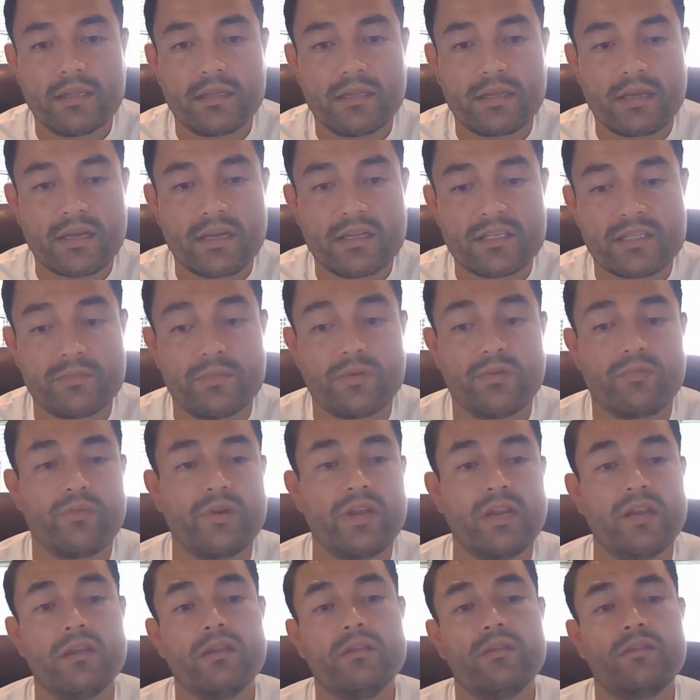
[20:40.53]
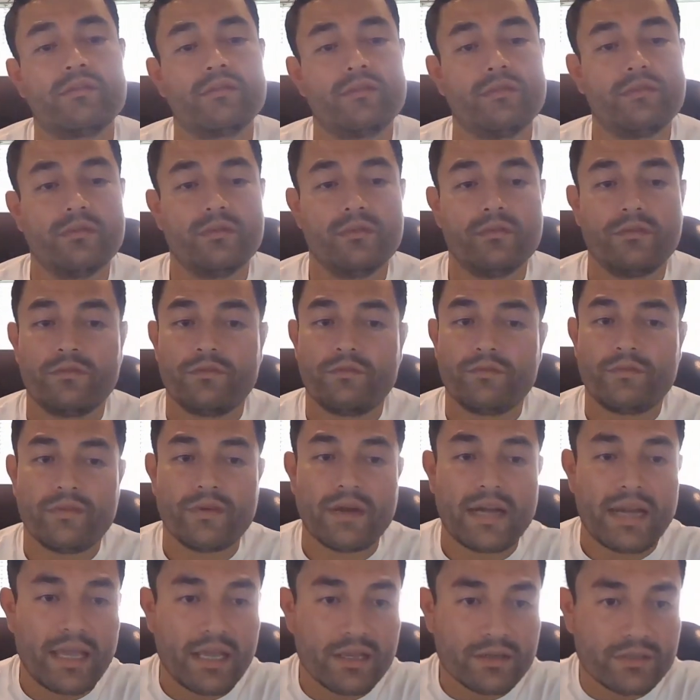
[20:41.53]
the customer, reading through
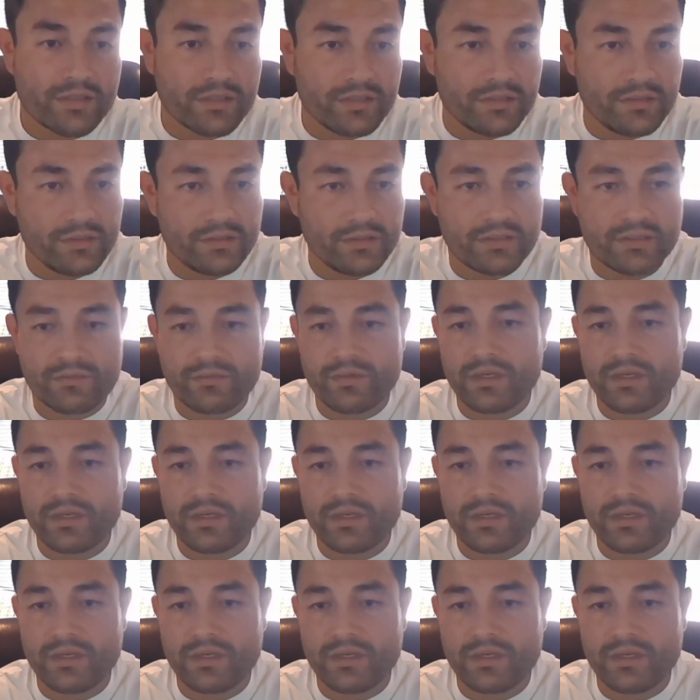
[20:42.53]
financials,